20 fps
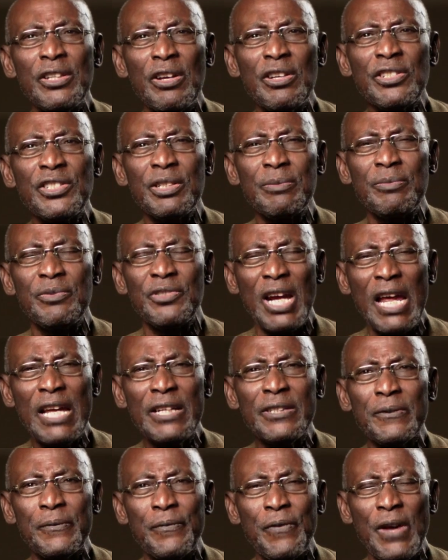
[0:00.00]
just
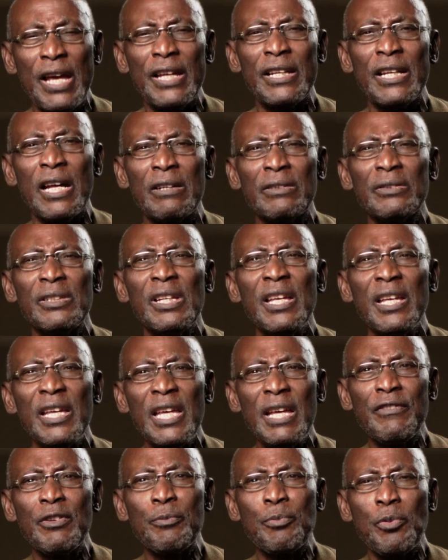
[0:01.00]
trying to find out
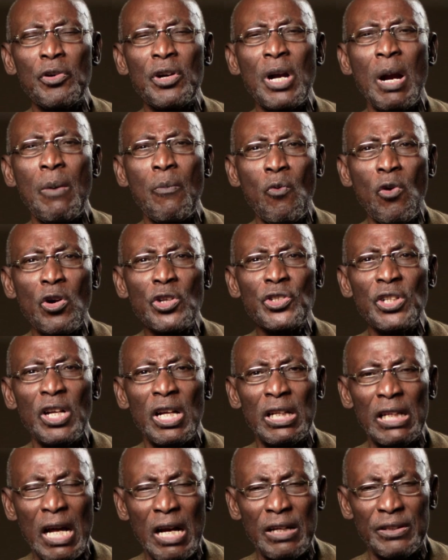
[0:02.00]
if the program works
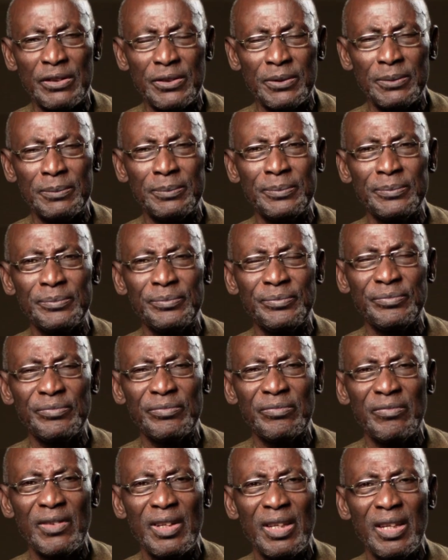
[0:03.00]
or not.
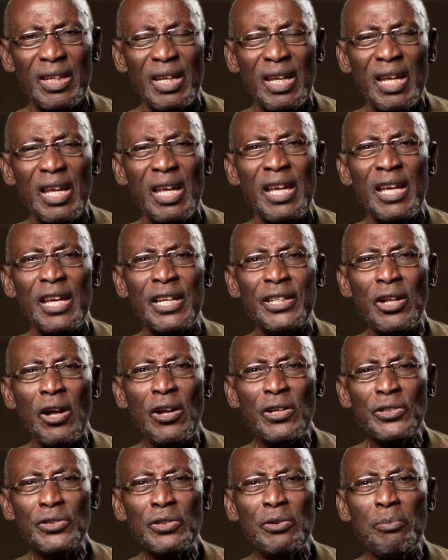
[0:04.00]
It
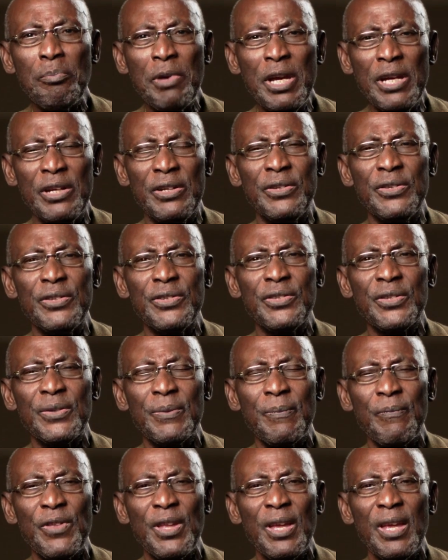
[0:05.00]
also means
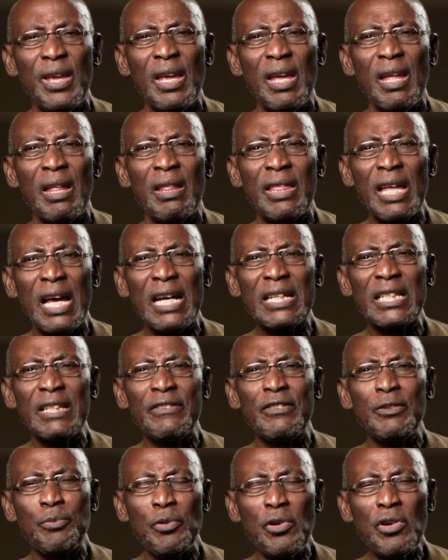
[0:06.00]
that if
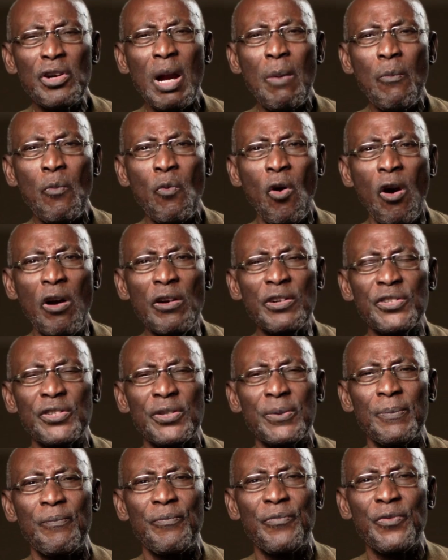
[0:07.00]
the program works,
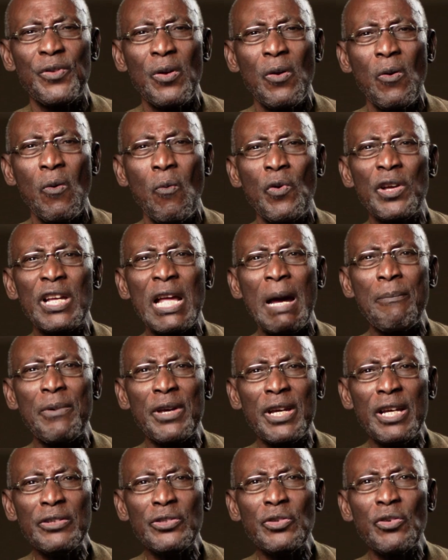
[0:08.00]
we can
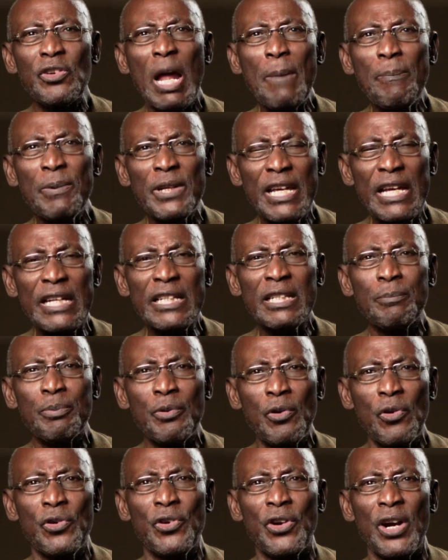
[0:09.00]
begin to replicate the
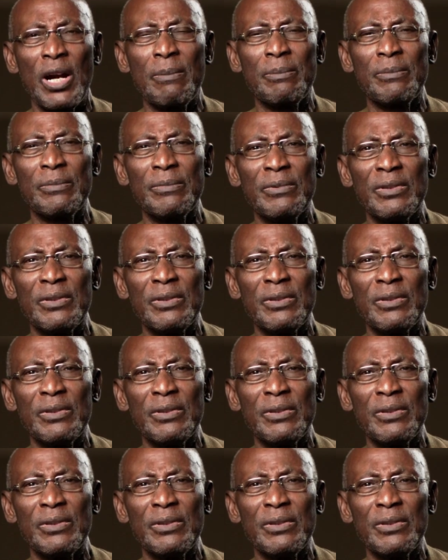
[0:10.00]
program.